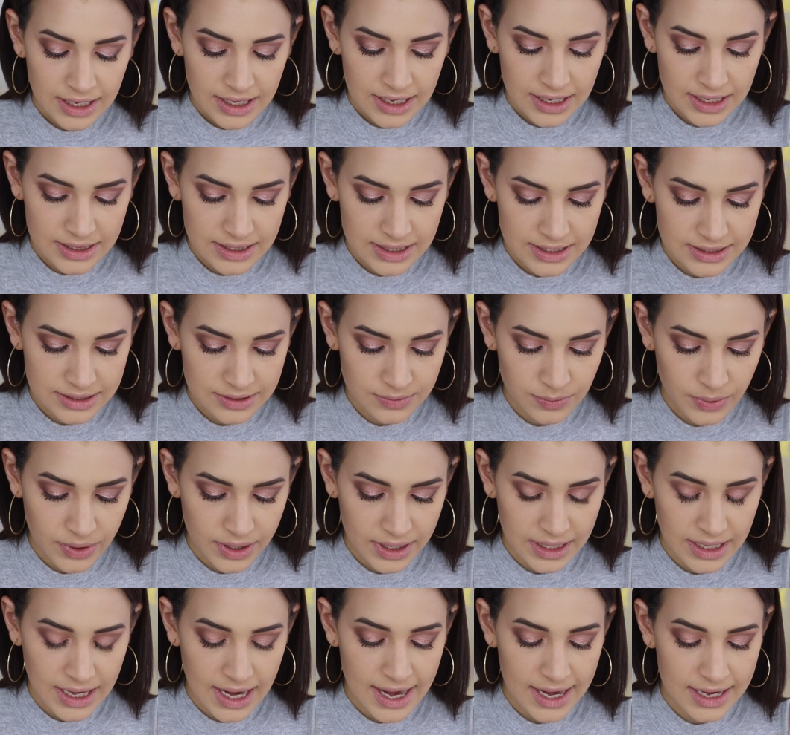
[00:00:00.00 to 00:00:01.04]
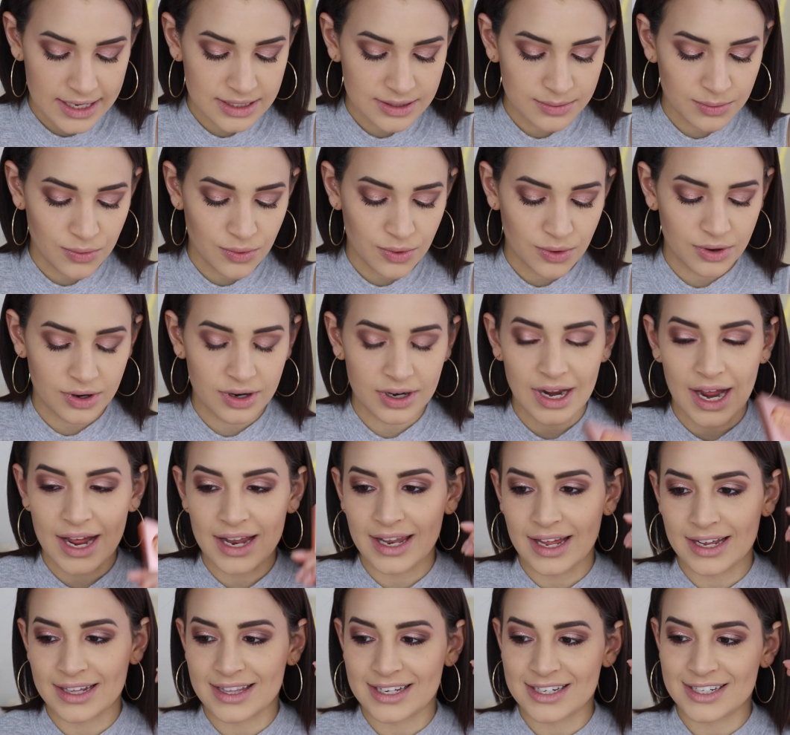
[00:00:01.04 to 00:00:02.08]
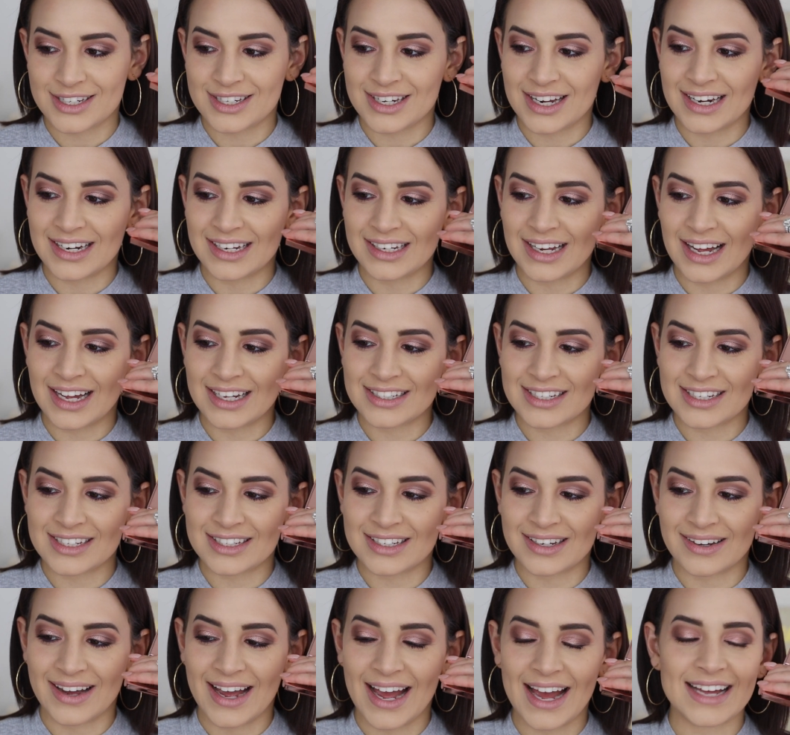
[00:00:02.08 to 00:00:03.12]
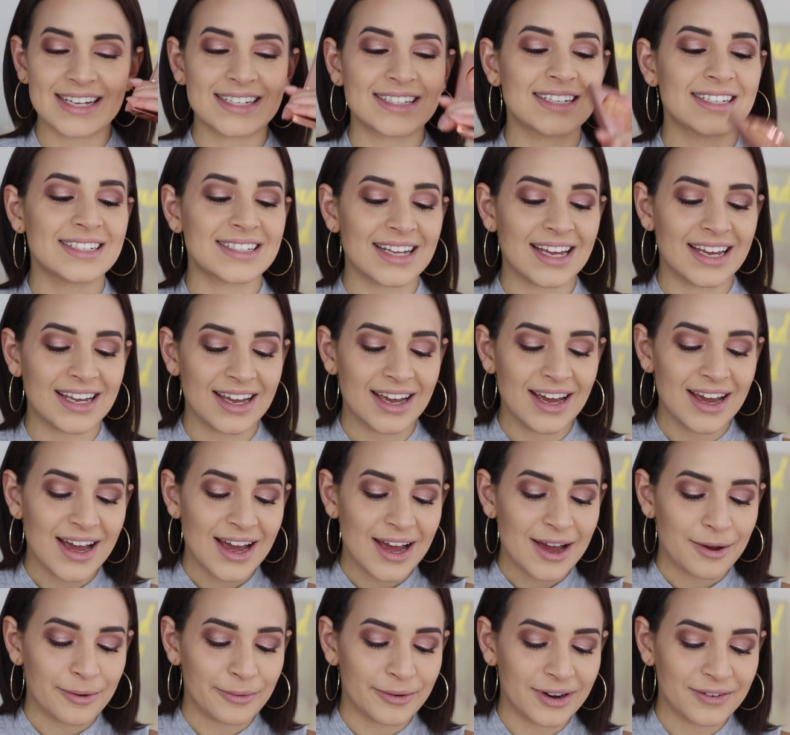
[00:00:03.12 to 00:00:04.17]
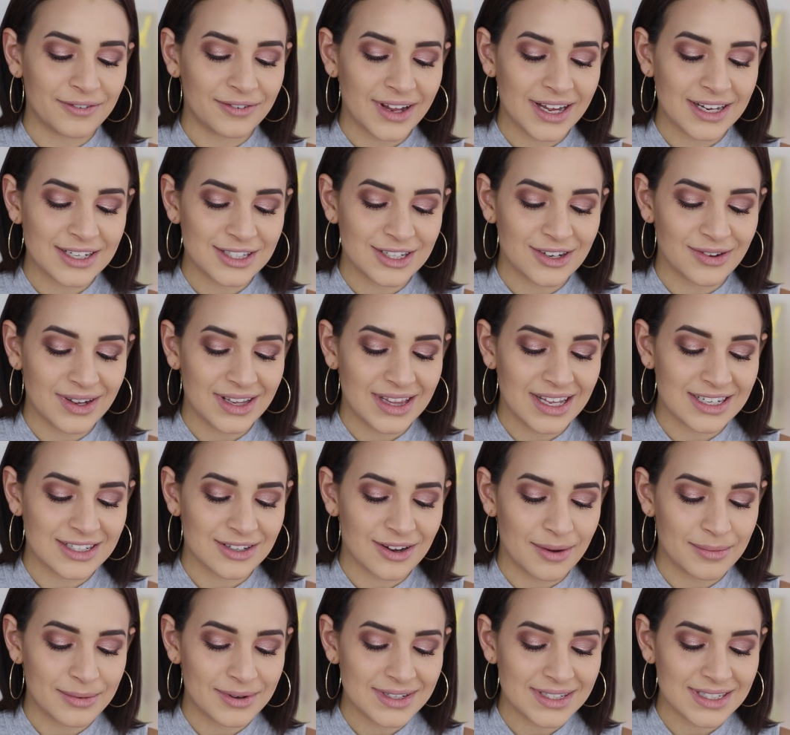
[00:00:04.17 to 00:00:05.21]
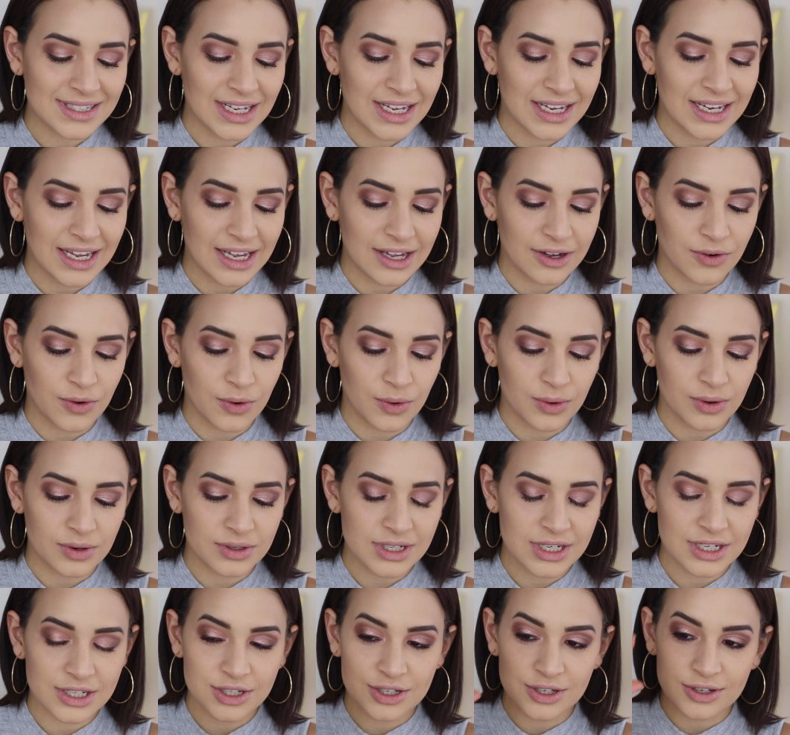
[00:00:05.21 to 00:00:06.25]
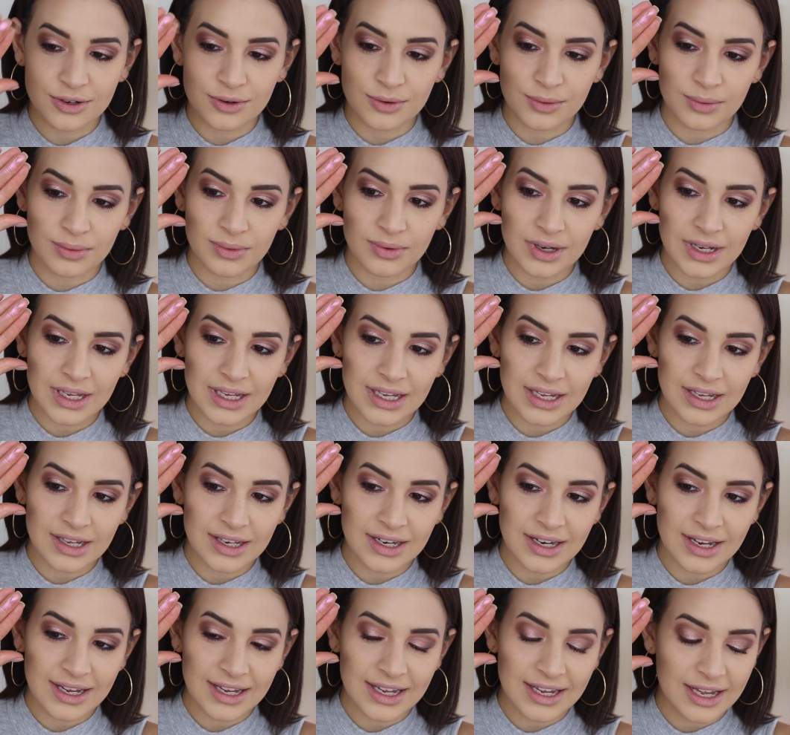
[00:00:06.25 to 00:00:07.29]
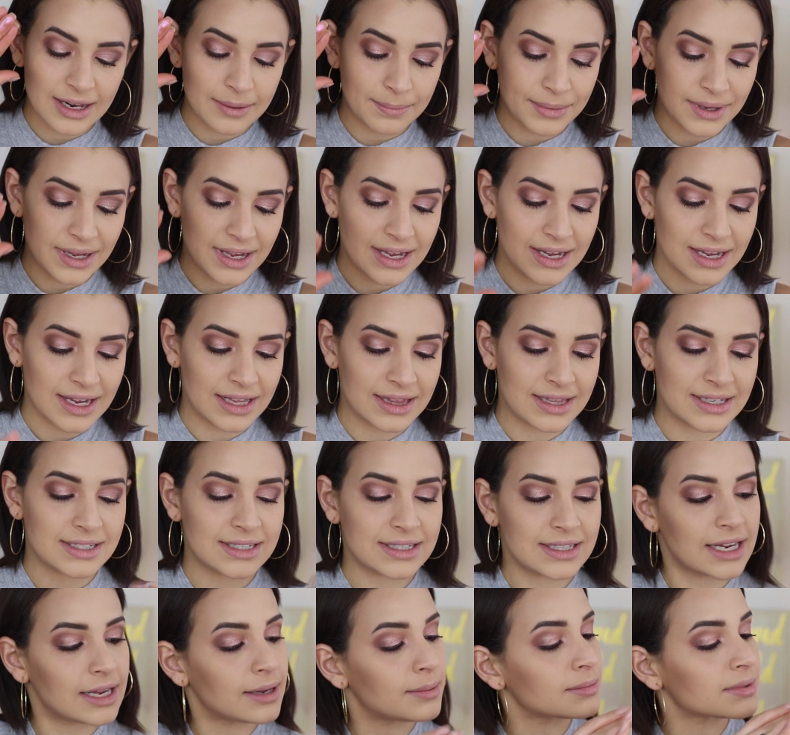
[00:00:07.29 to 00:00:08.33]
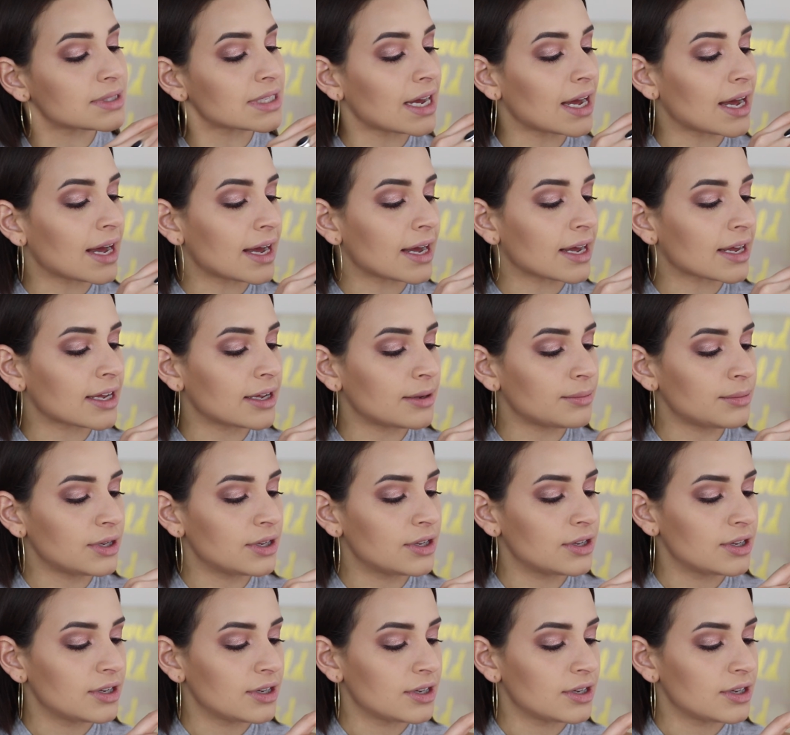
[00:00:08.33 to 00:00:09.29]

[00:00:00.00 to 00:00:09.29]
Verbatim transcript: And this one has more, I like this shade a lot. So it has this like reflect to it that's almost like a goldish green and pink at the same time.